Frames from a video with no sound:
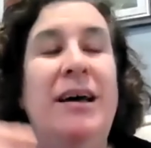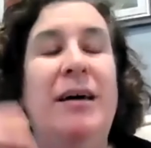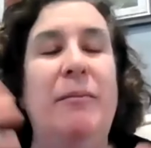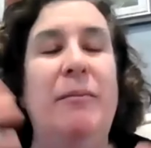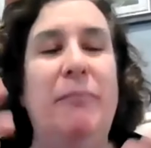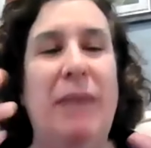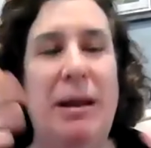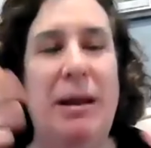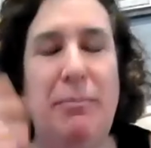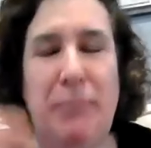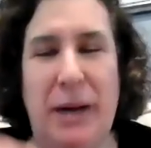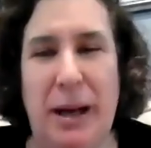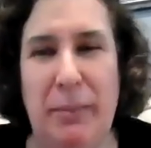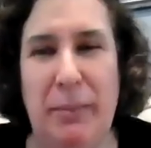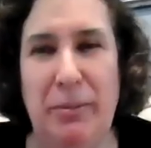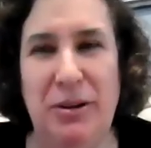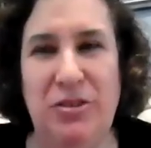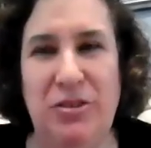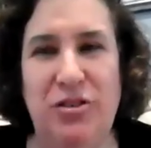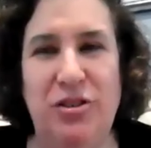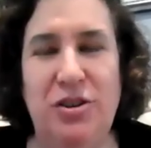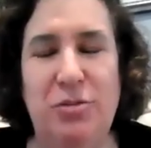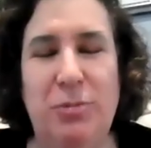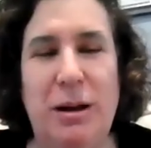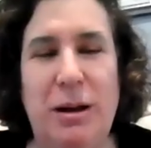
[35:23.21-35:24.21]
my
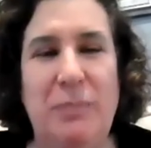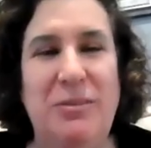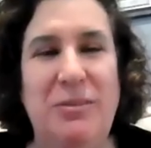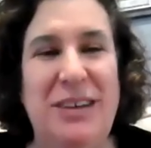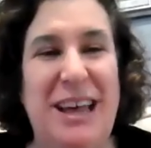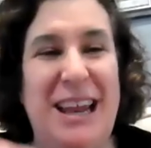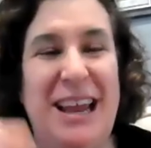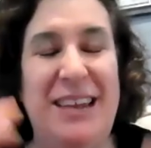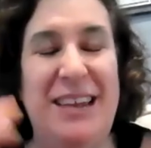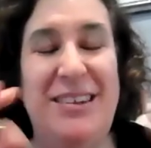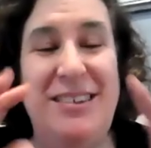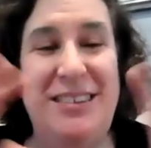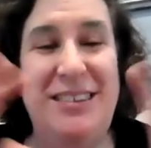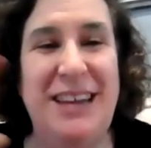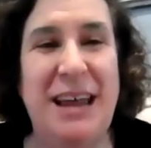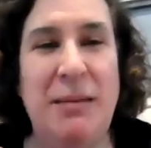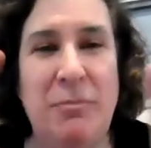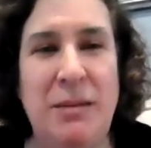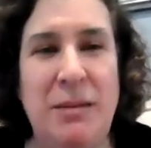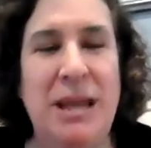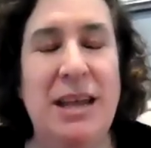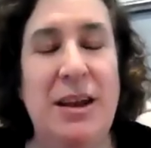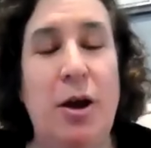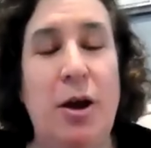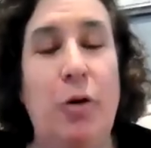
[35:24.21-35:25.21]
publisher's website and send
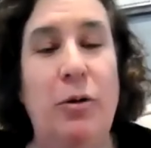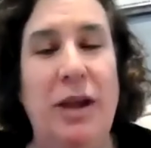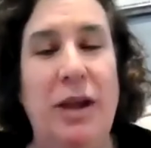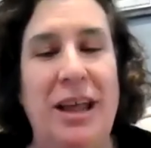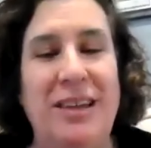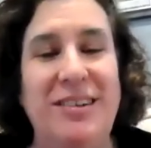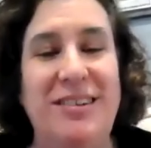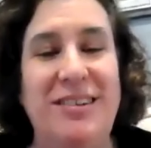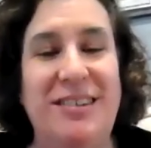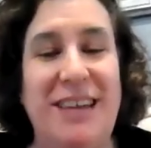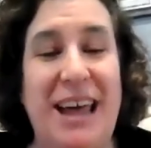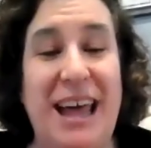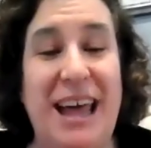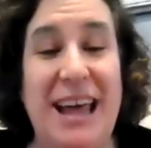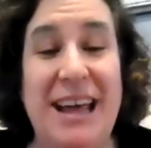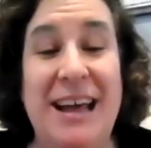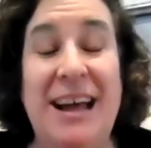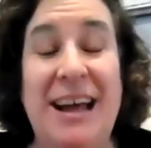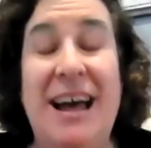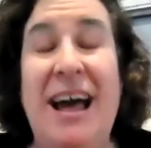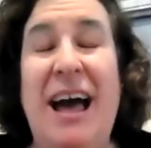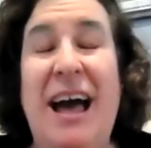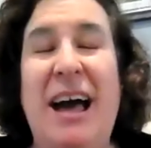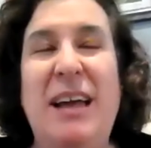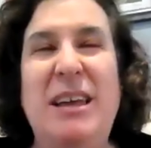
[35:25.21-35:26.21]
me a note and say
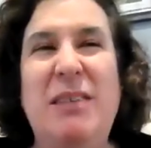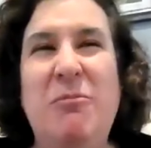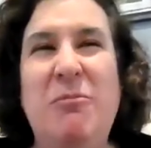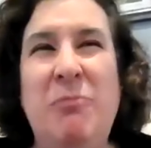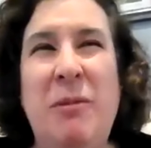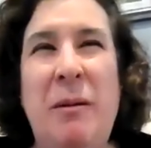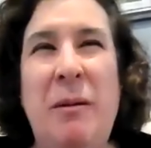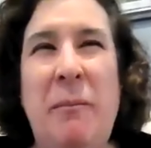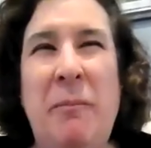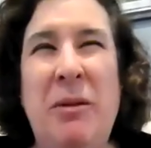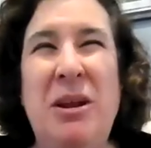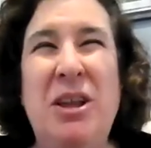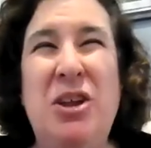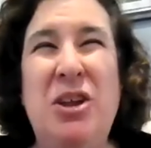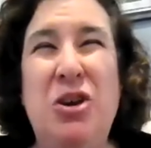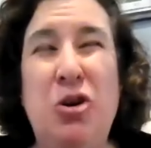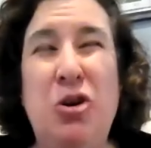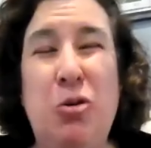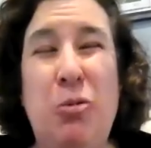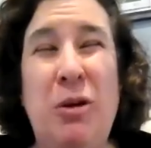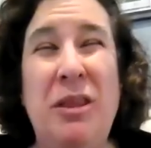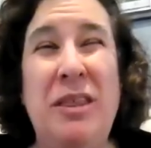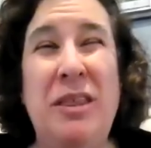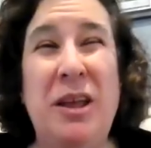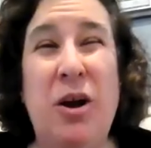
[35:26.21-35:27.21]
you remember you
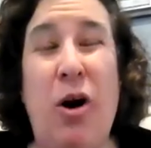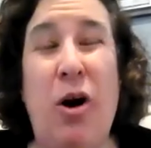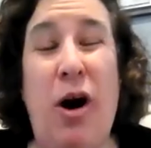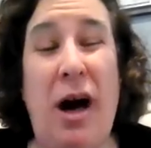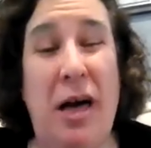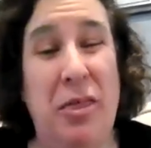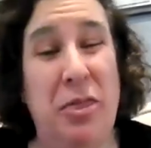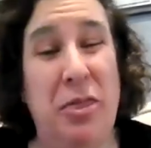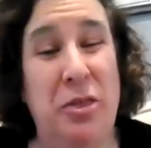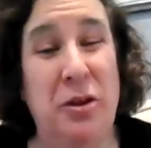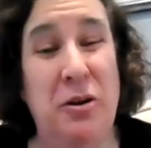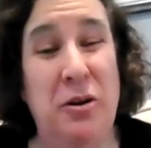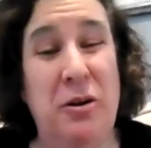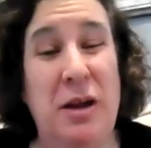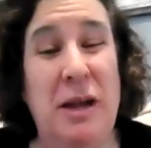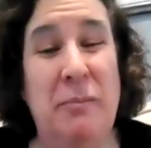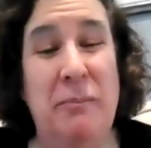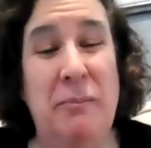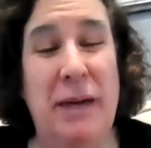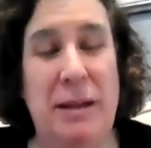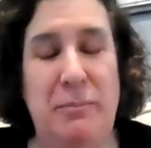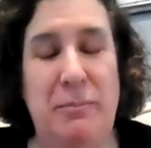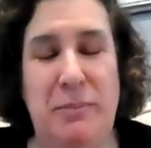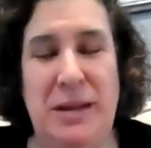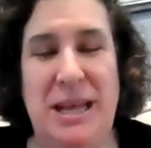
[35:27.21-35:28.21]
were the author at
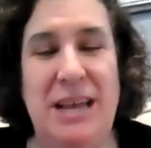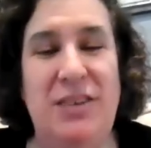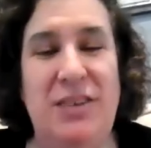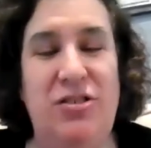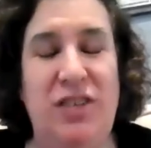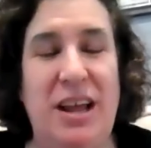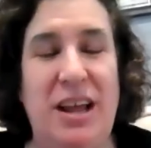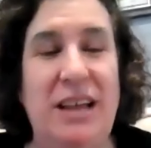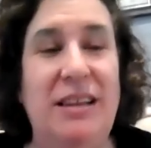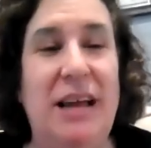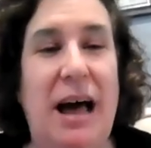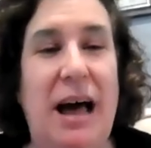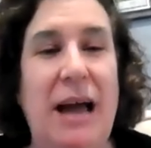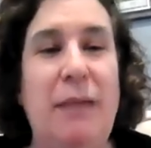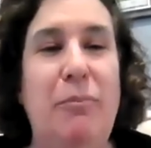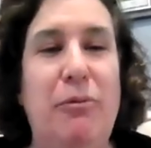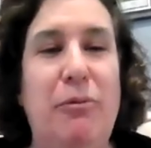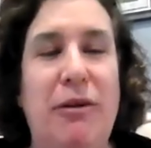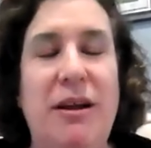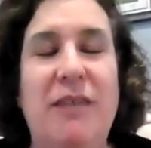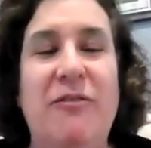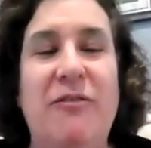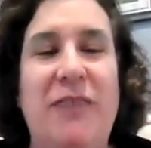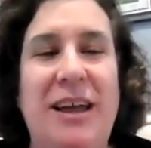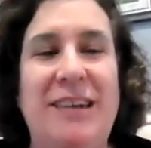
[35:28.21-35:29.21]
my pj
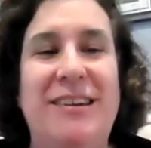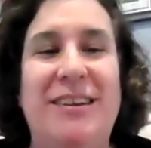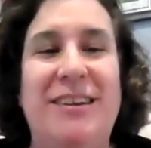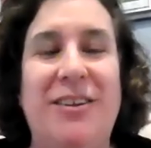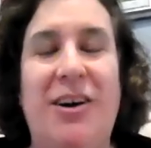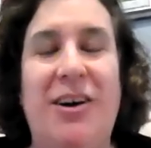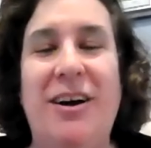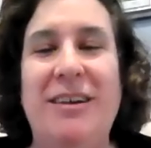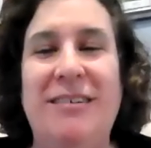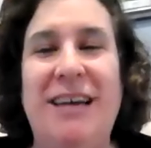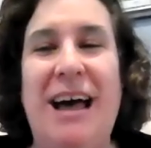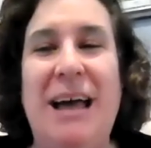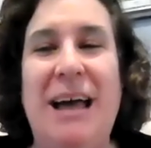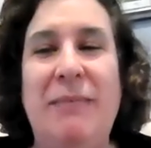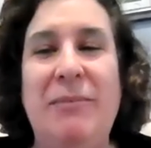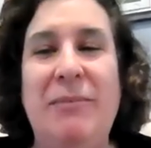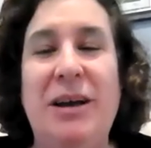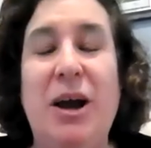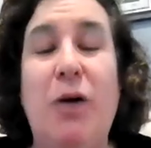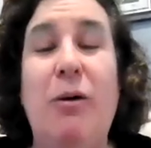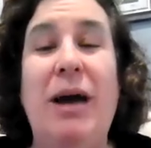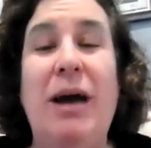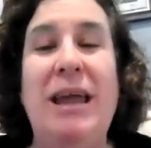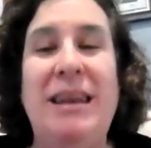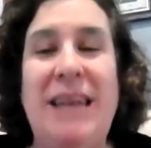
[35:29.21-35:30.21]
library event a long time
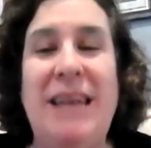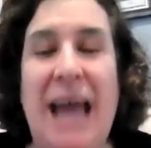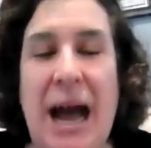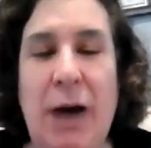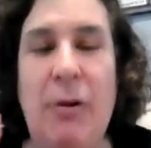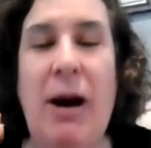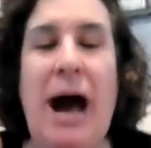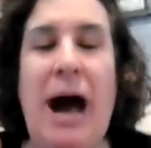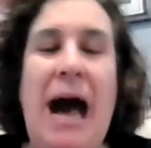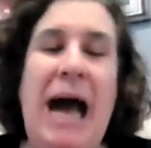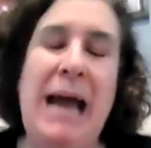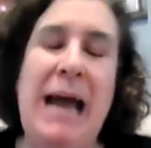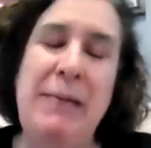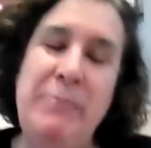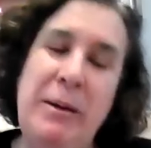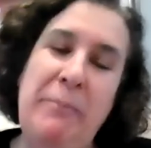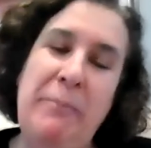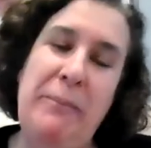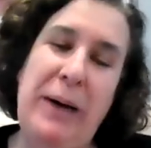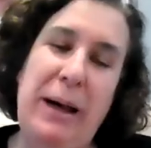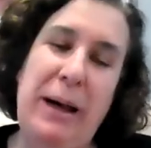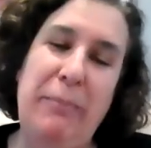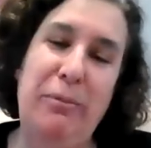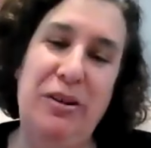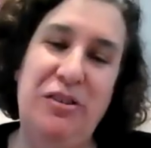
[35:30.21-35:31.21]
ago and now i'm a
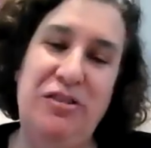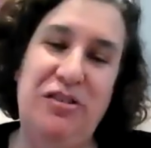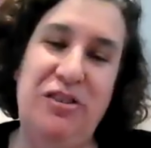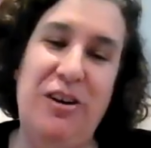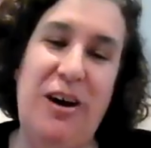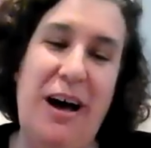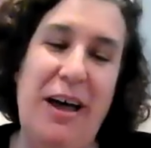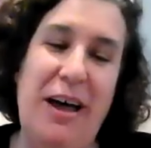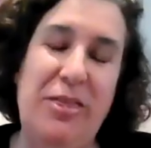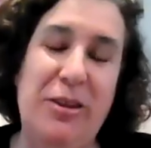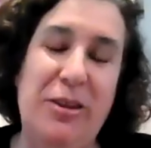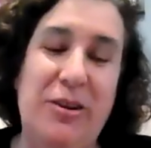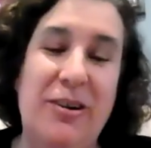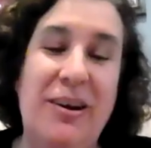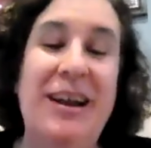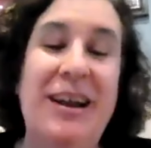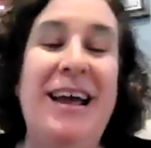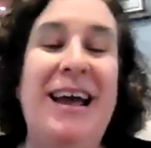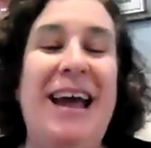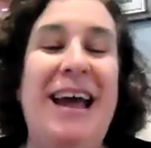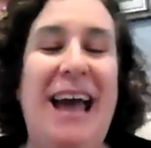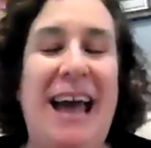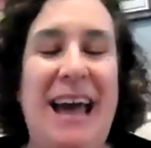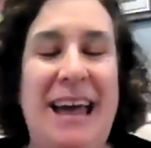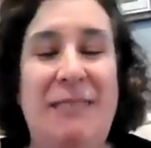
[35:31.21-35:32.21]
published author
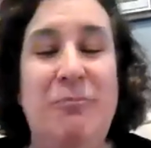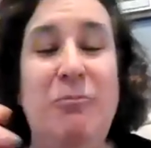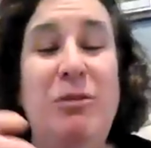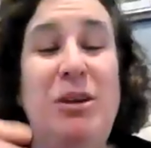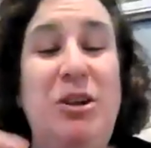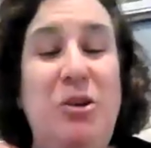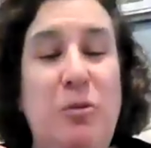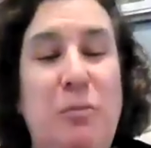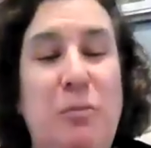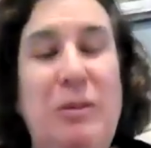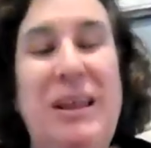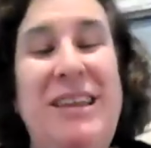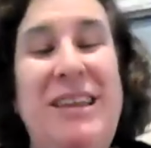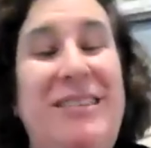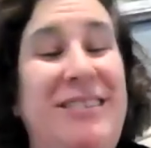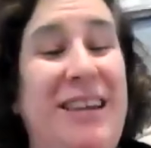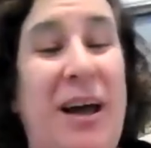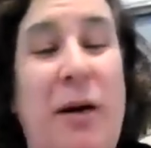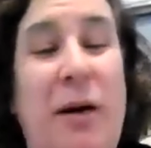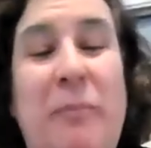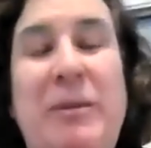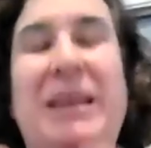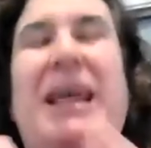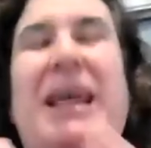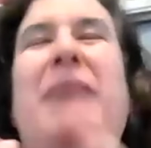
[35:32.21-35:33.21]
and would you please please
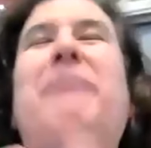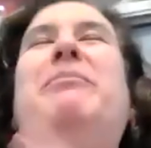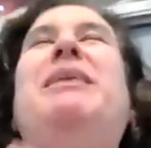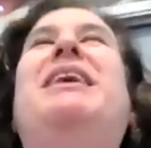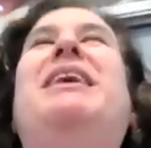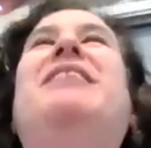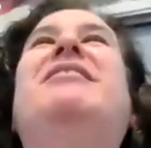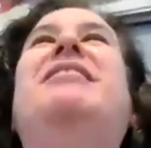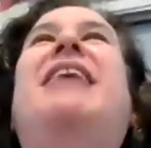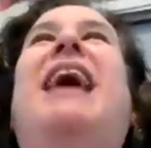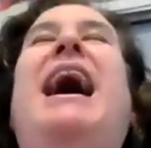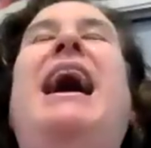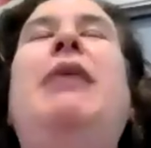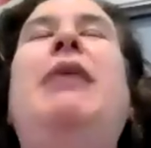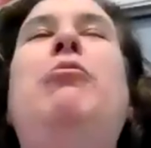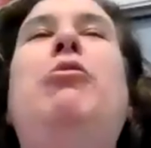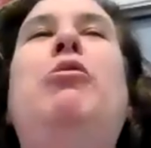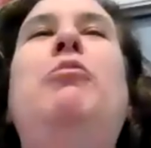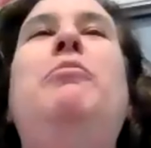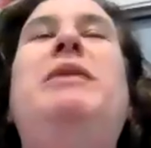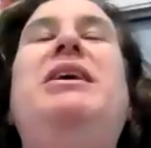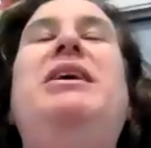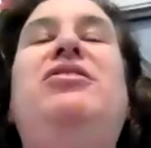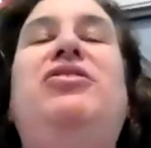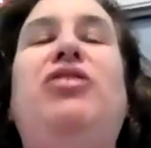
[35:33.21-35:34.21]
tell me that because I will
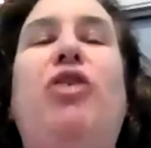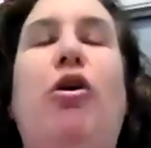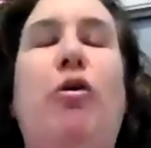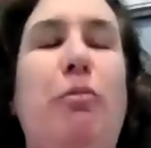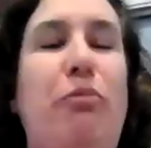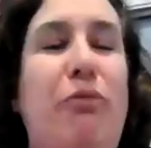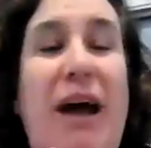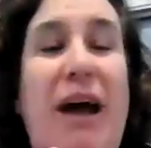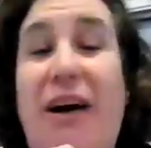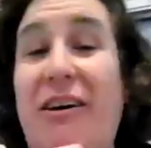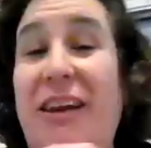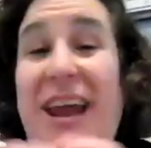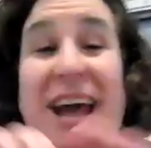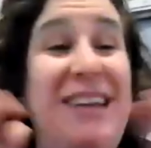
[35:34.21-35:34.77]
be so proud.